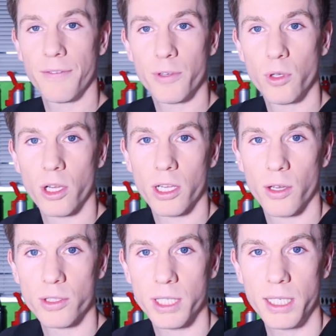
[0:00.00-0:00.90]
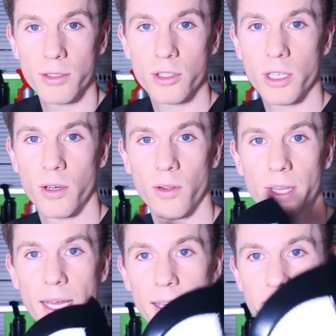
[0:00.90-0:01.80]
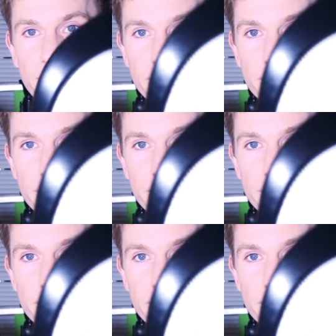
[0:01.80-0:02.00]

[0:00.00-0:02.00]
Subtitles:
if you look closely, I'm just going to hold that up.